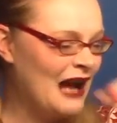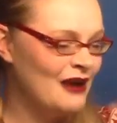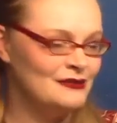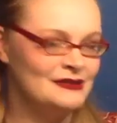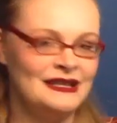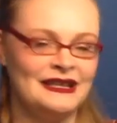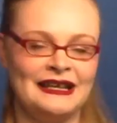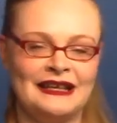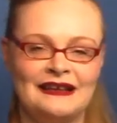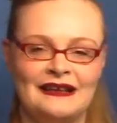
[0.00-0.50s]
I
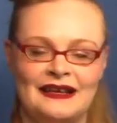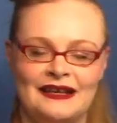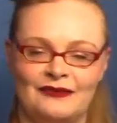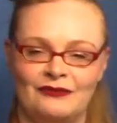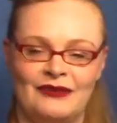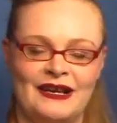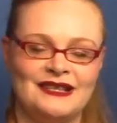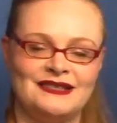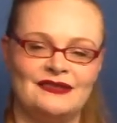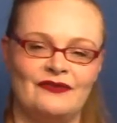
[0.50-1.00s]
was thinking like a
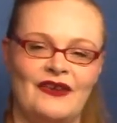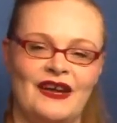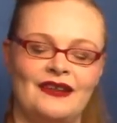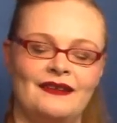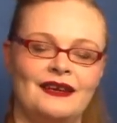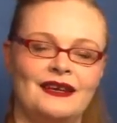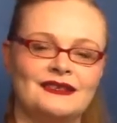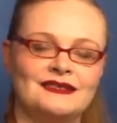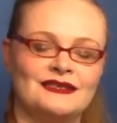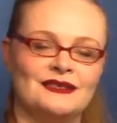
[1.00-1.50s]
race of
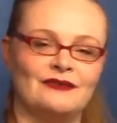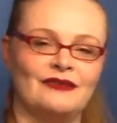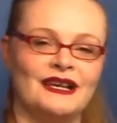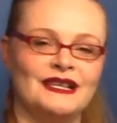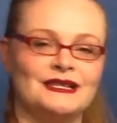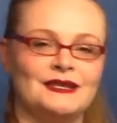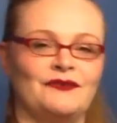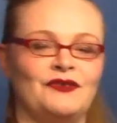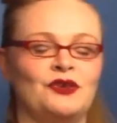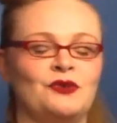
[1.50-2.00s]
aliens and a
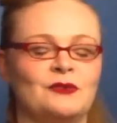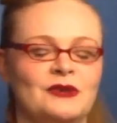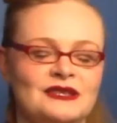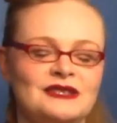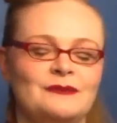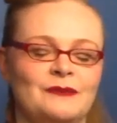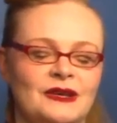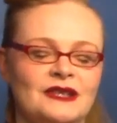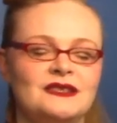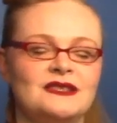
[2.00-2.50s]
race of
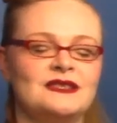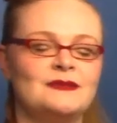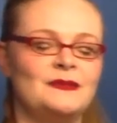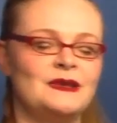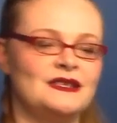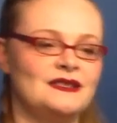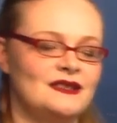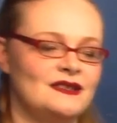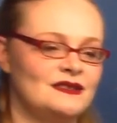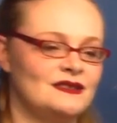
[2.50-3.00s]
humans, but
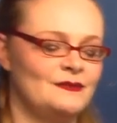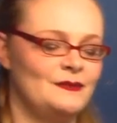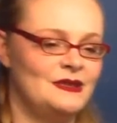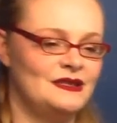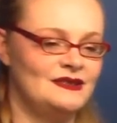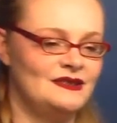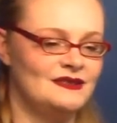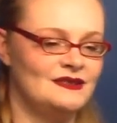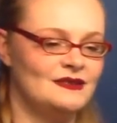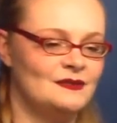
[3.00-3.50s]
species.
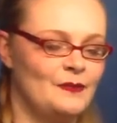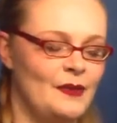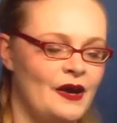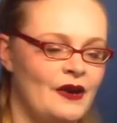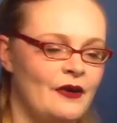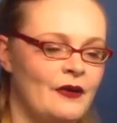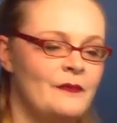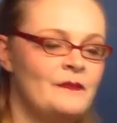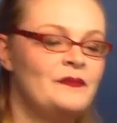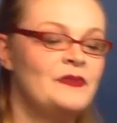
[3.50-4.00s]
Species is
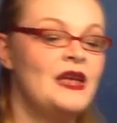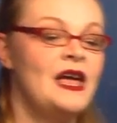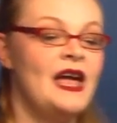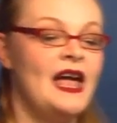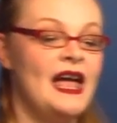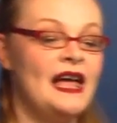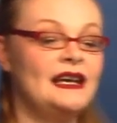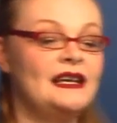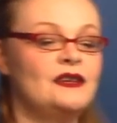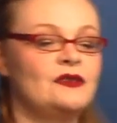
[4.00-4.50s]
better.
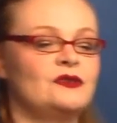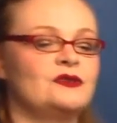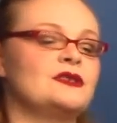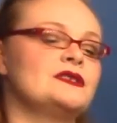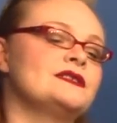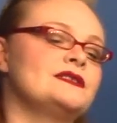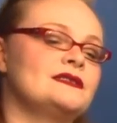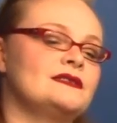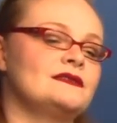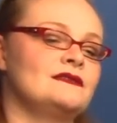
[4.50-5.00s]
Any
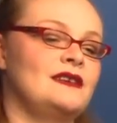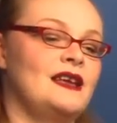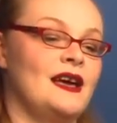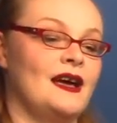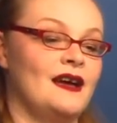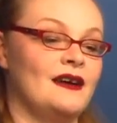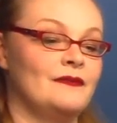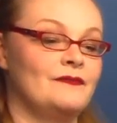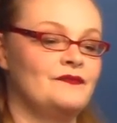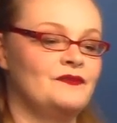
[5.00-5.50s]
hoodles,
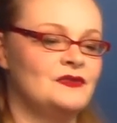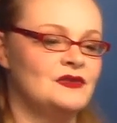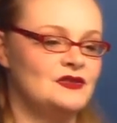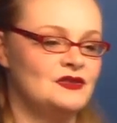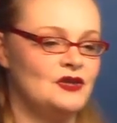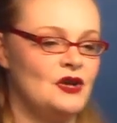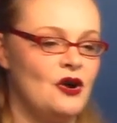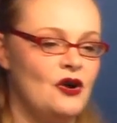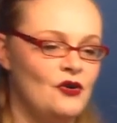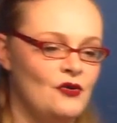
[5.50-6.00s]
yeah.
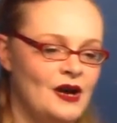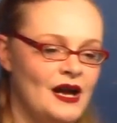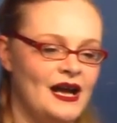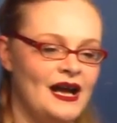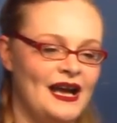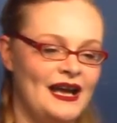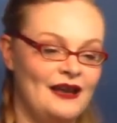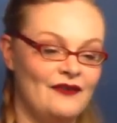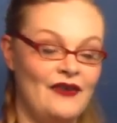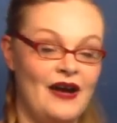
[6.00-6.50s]
So
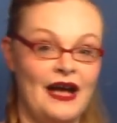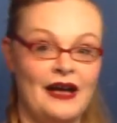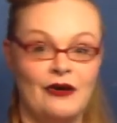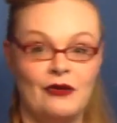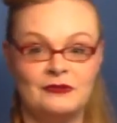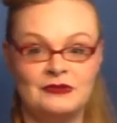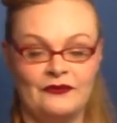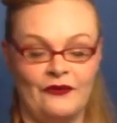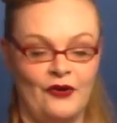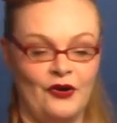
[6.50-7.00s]
I have high
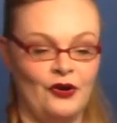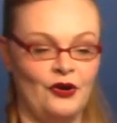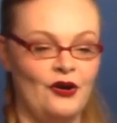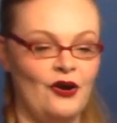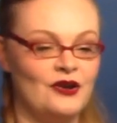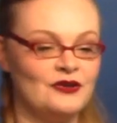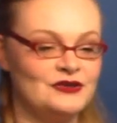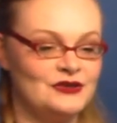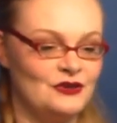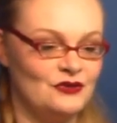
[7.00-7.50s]
hopes for her.
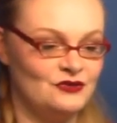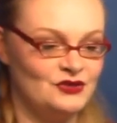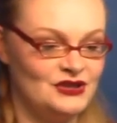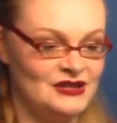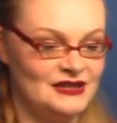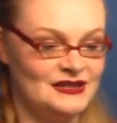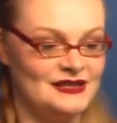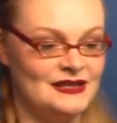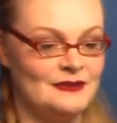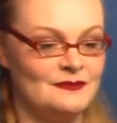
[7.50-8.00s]
Also,
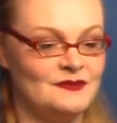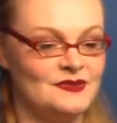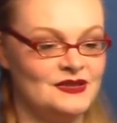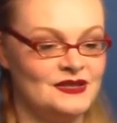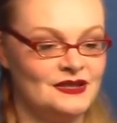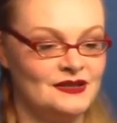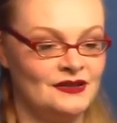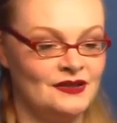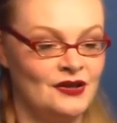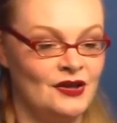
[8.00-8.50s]
she
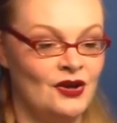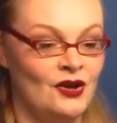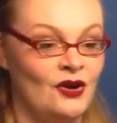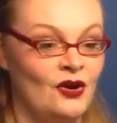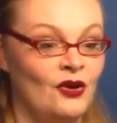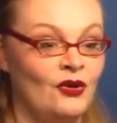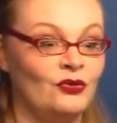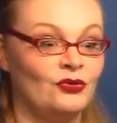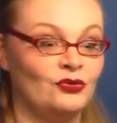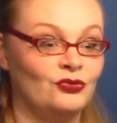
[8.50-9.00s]
seems
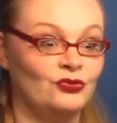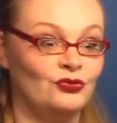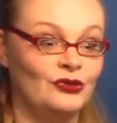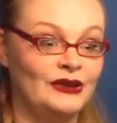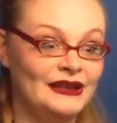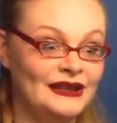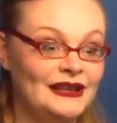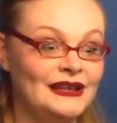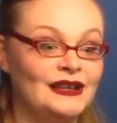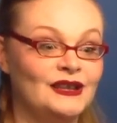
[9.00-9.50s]

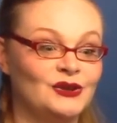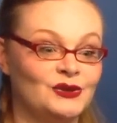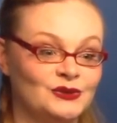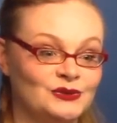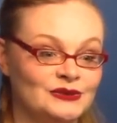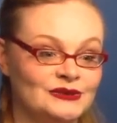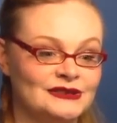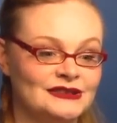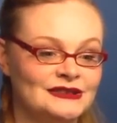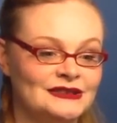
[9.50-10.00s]
really
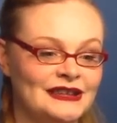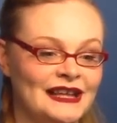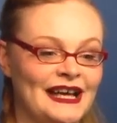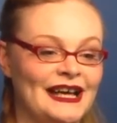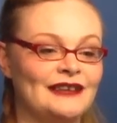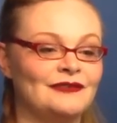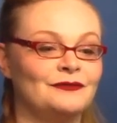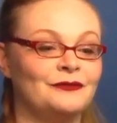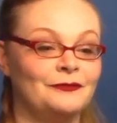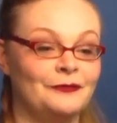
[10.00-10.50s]
cool
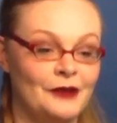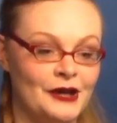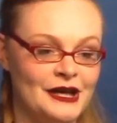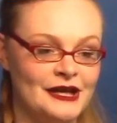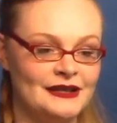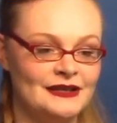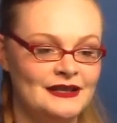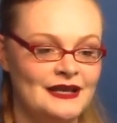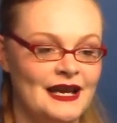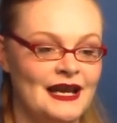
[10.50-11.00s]
and
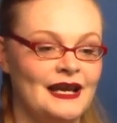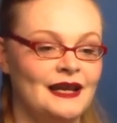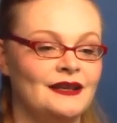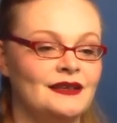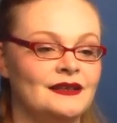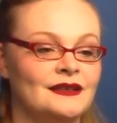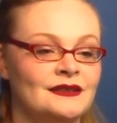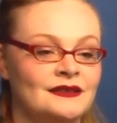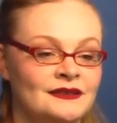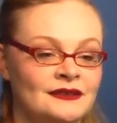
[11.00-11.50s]
fun
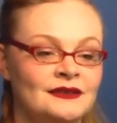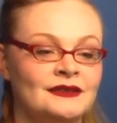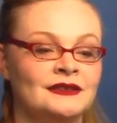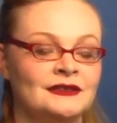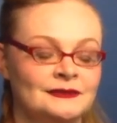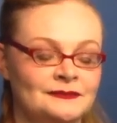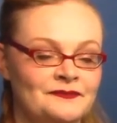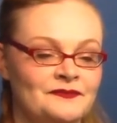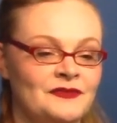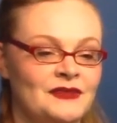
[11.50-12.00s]
and,
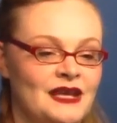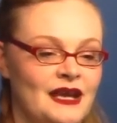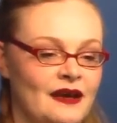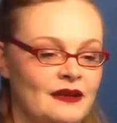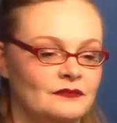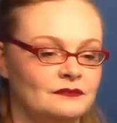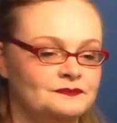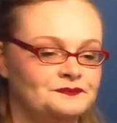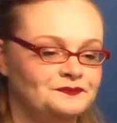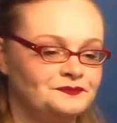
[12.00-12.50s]

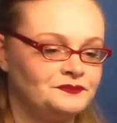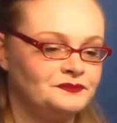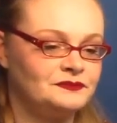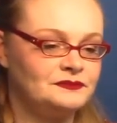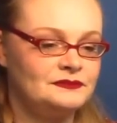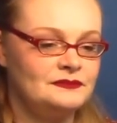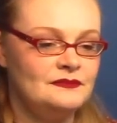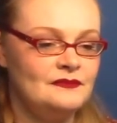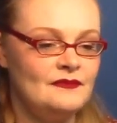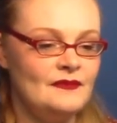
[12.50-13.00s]
yeah.
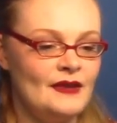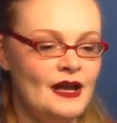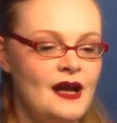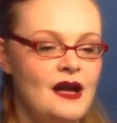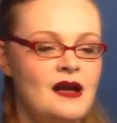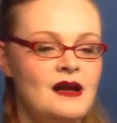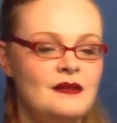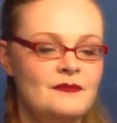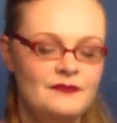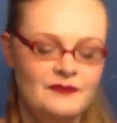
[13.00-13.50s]

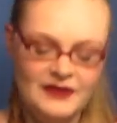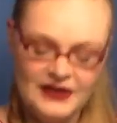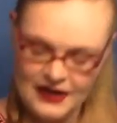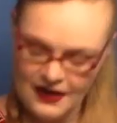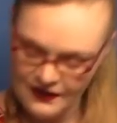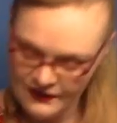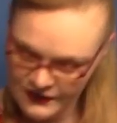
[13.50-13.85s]
The